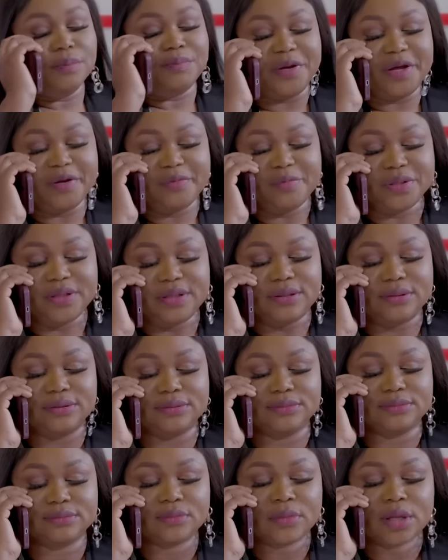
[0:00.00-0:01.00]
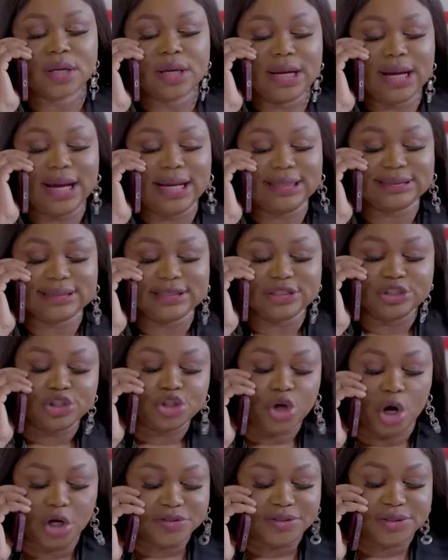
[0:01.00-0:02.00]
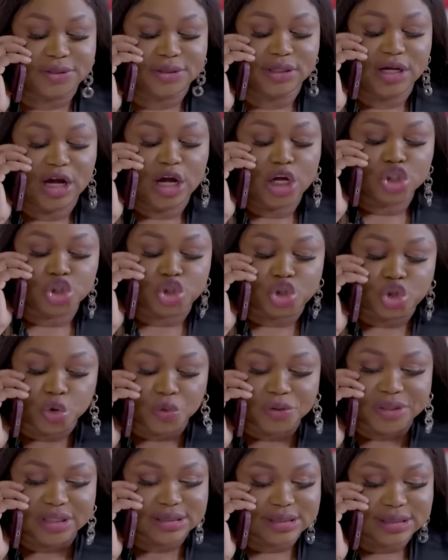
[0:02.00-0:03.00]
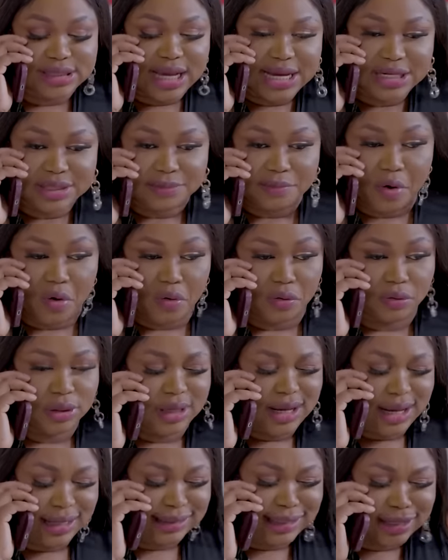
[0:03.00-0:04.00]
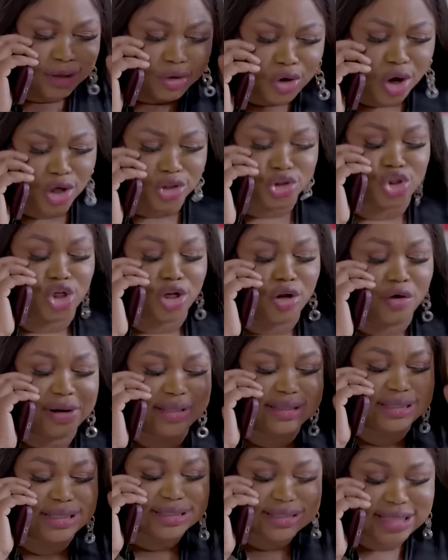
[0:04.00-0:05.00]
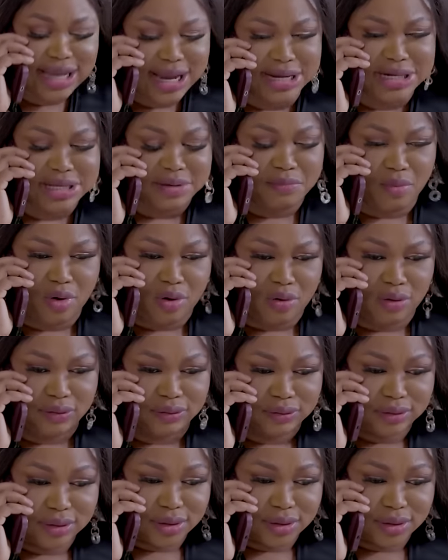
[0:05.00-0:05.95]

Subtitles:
Baby, I cannot do this anymore. I cannot tolerate this anymore.